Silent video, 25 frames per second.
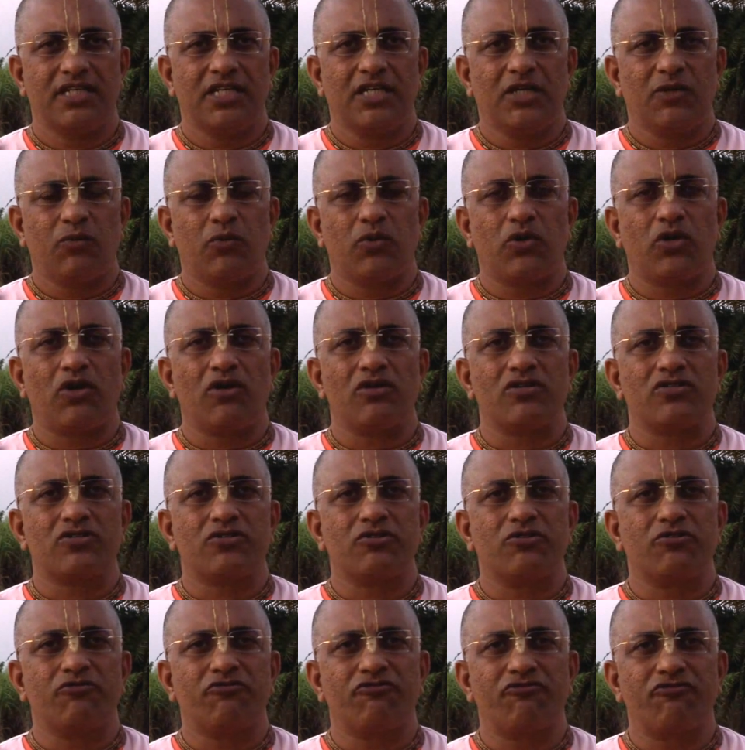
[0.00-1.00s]
would
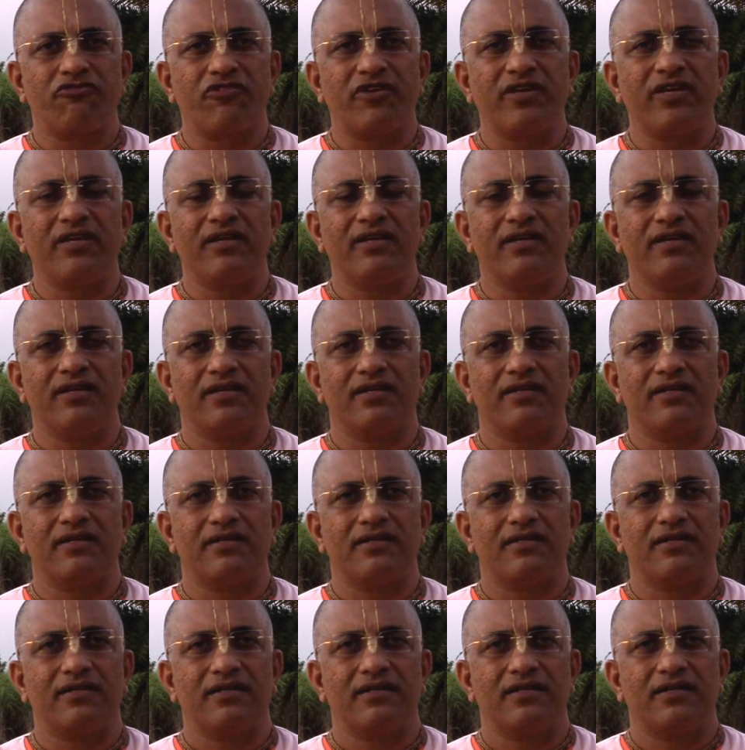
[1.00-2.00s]
also feel
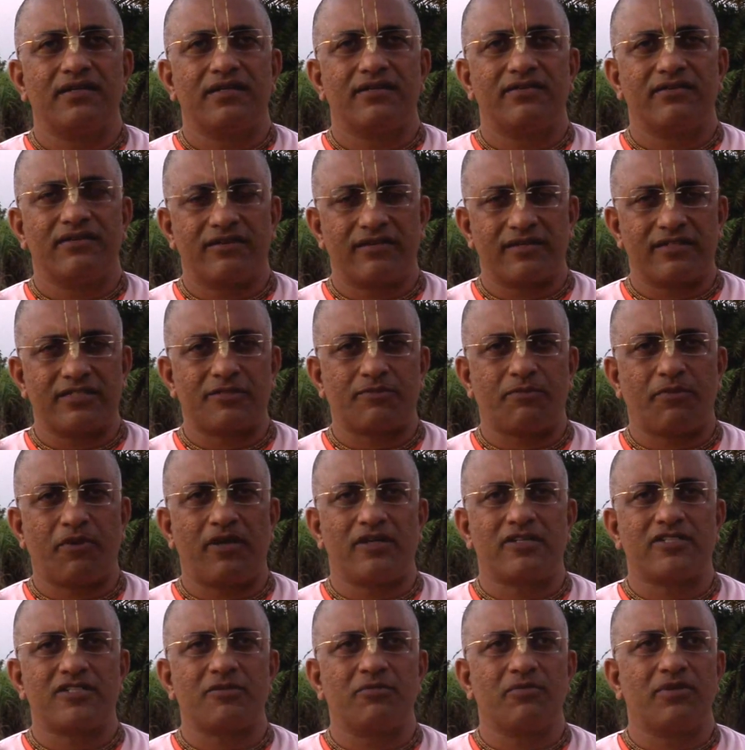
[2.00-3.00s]
the
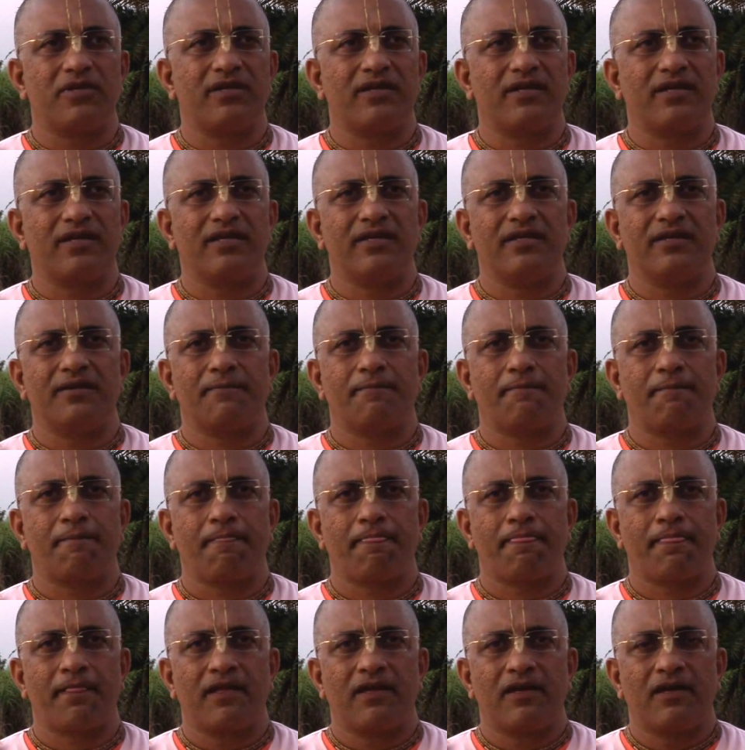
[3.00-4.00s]
responsibility
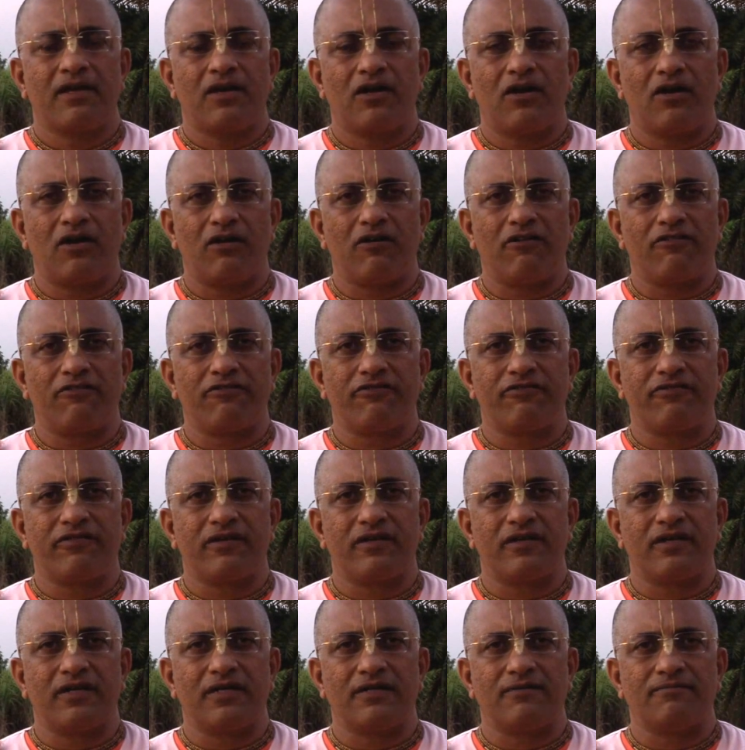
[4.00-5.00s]
of
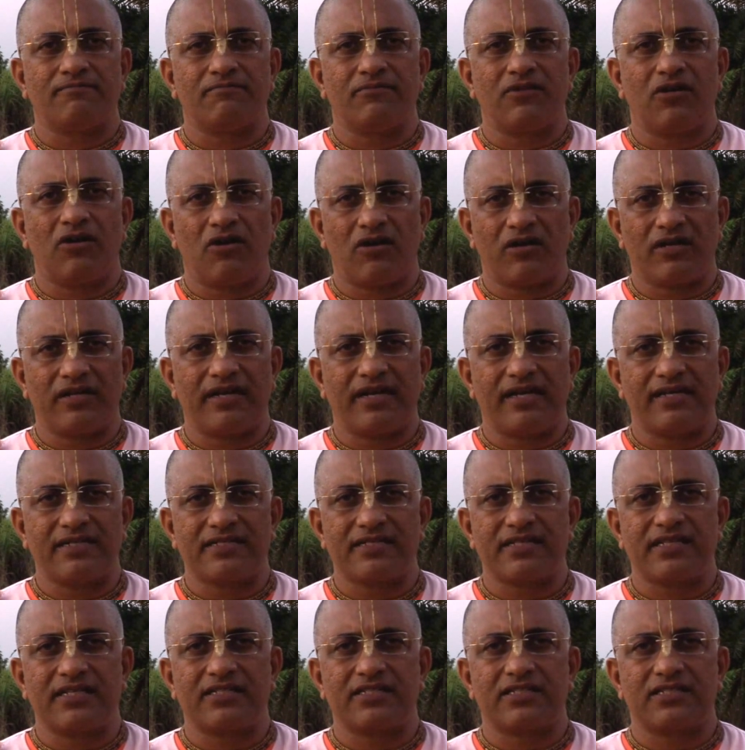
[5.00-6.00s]

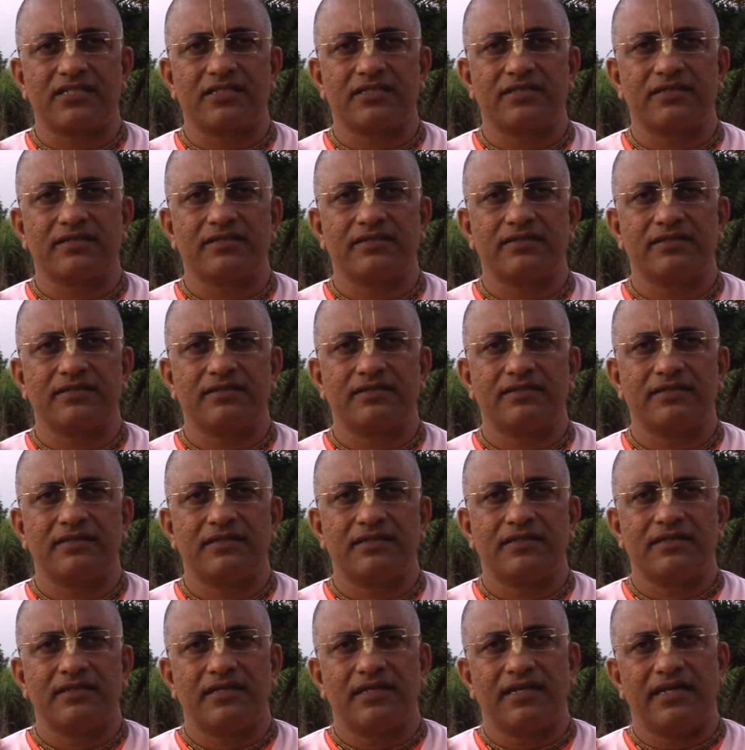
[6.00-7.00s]
organization
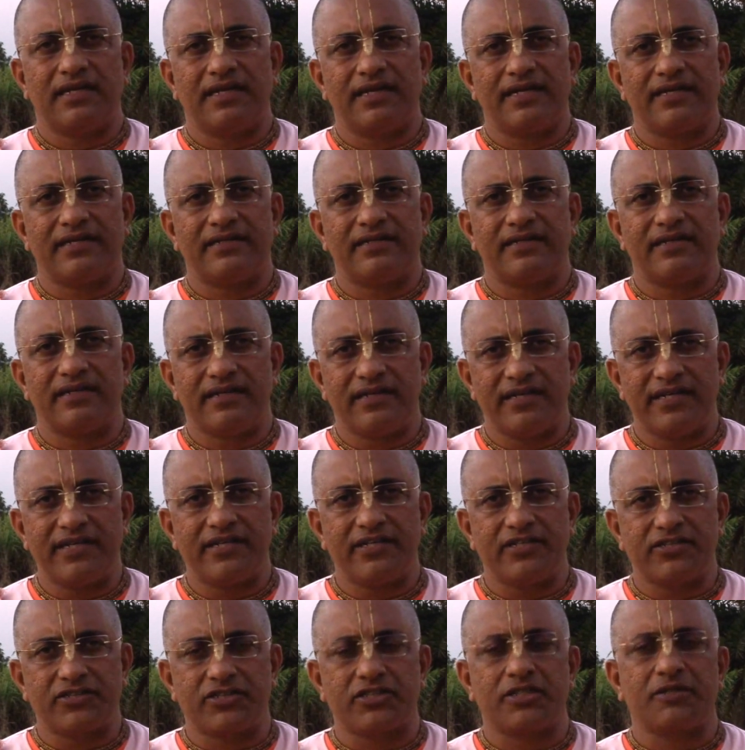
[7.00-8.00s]
and
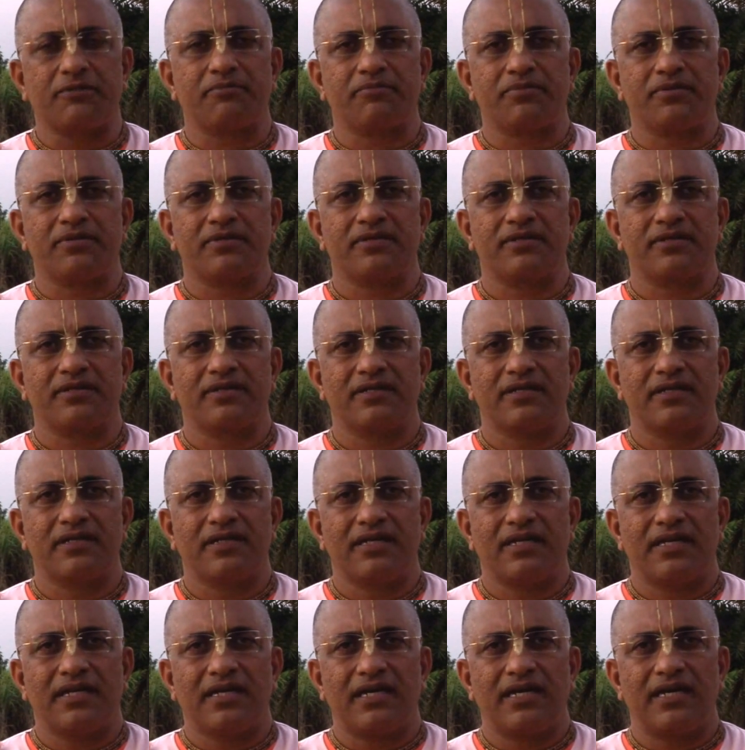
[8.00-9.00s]
leadership
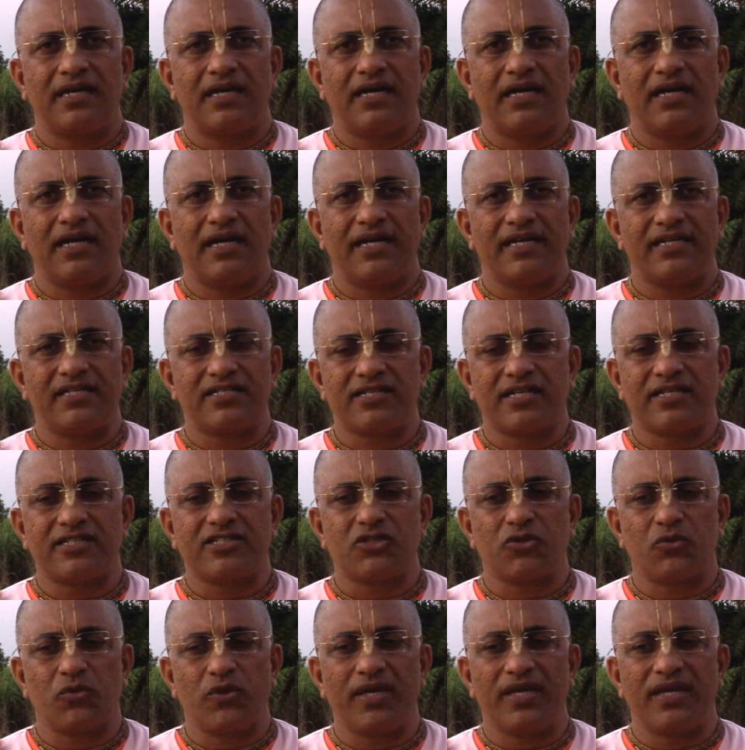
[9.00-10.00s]
in such a
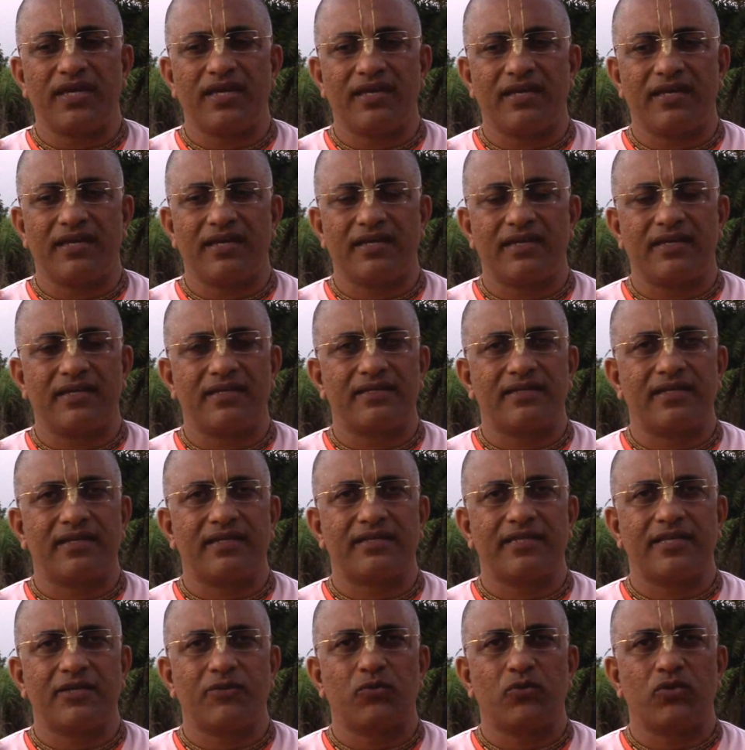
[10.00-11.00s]
way that
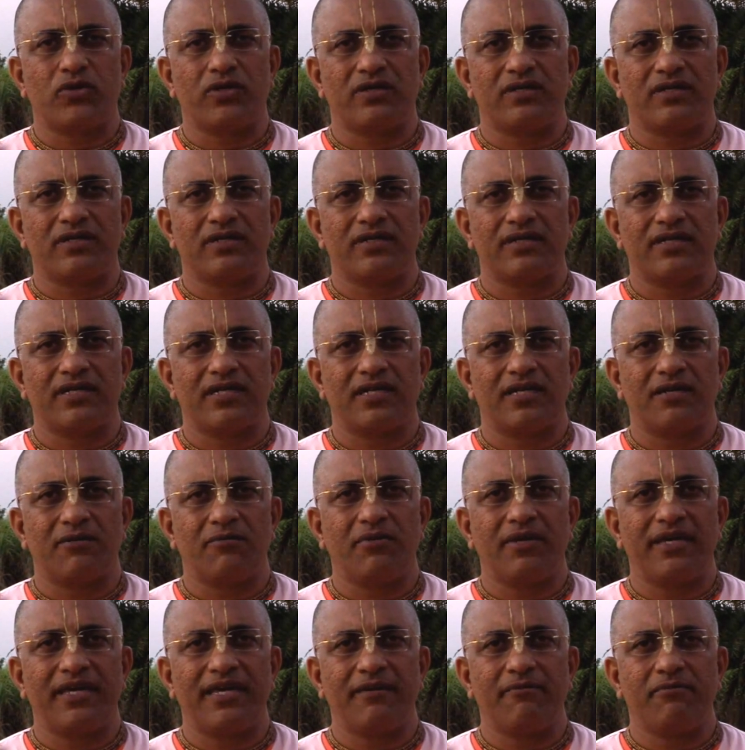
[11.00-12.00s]
they would
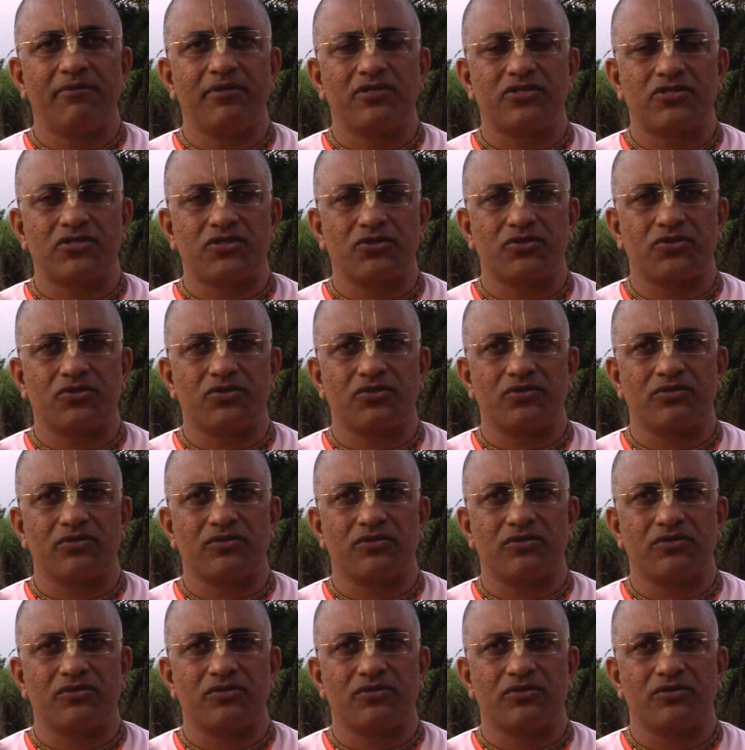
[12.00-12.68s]
be able to